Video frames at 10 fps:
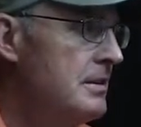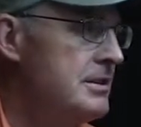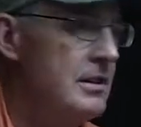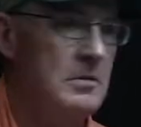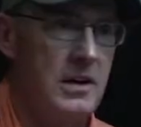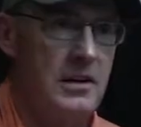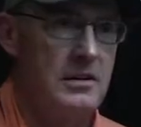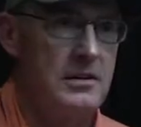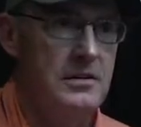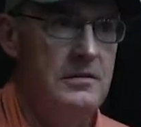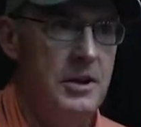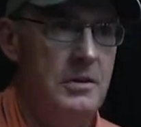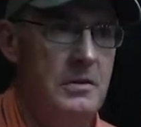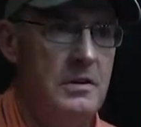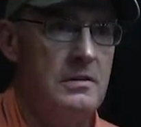Stillwater
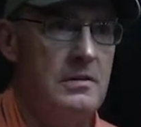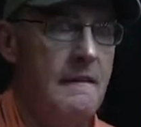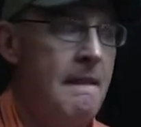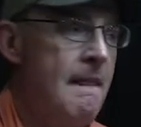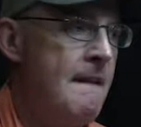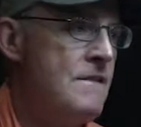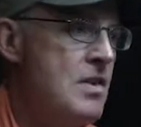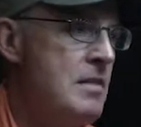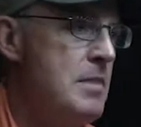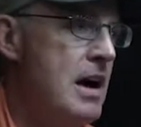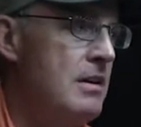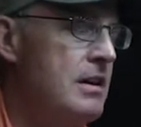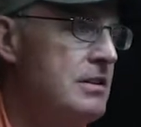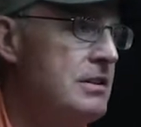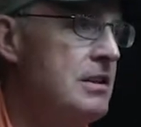guru, about
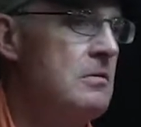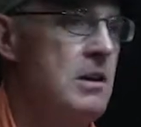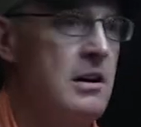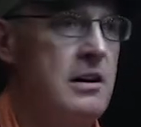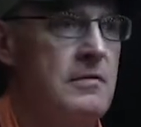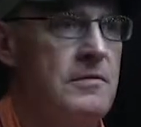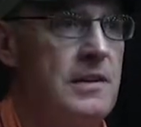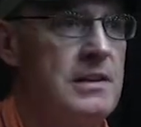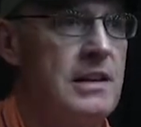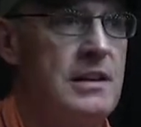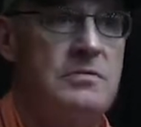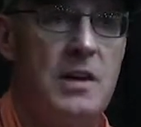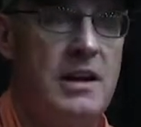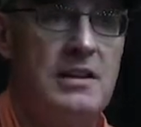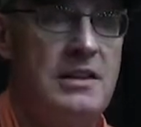his Stillwater nymph. I asked,
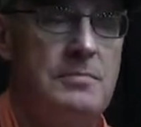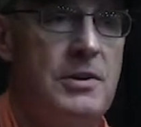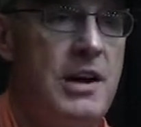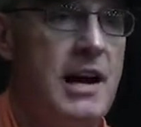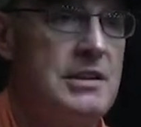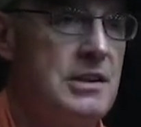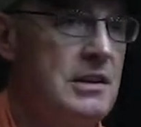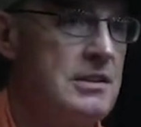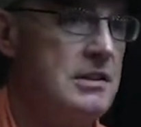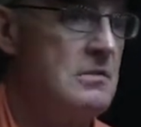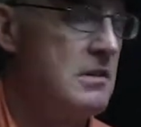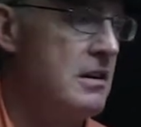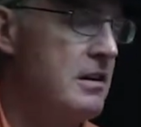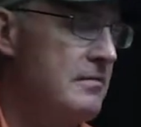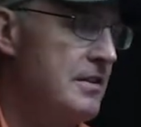why doesn't he put eyes on the
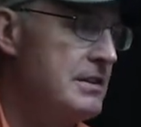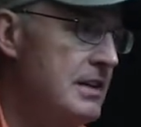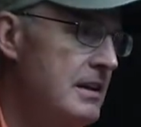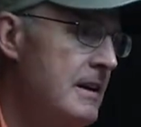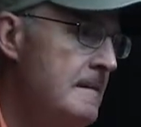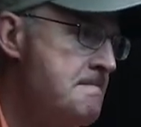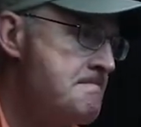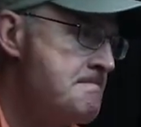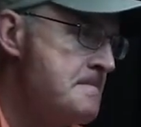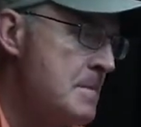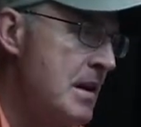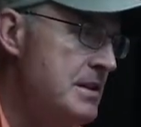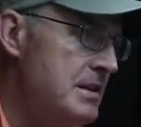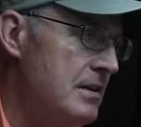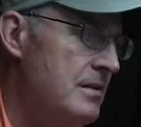Stillwater nymph? He said, he
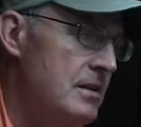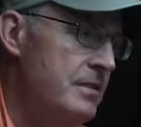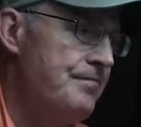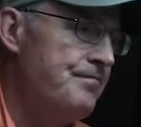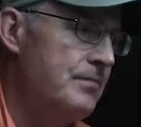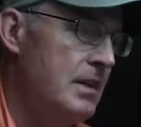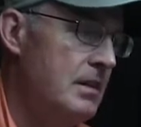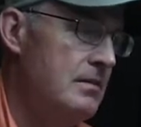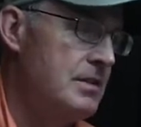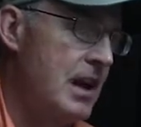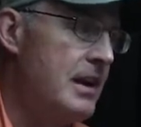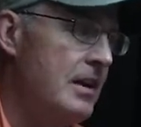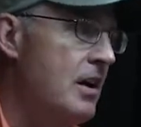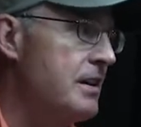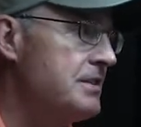was kind of
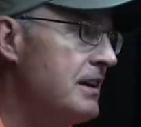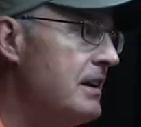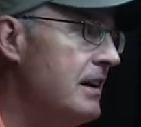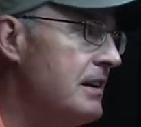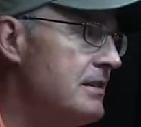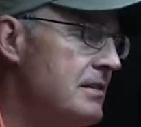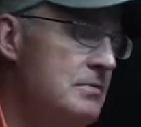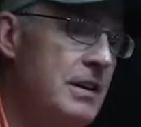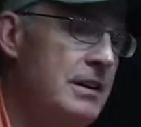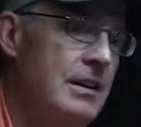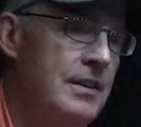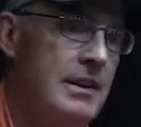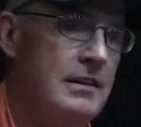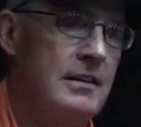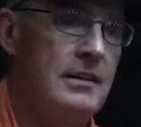condescending. He says, what, do you
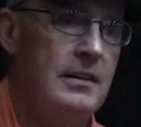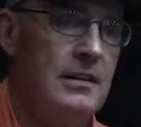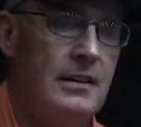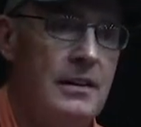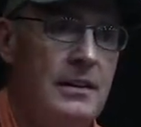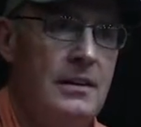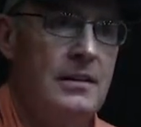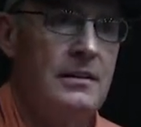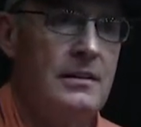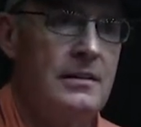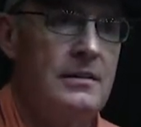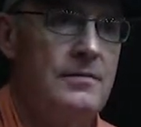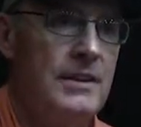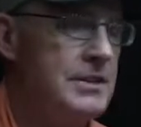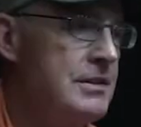think that the
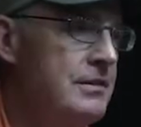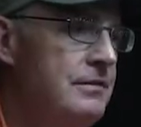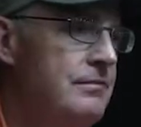fish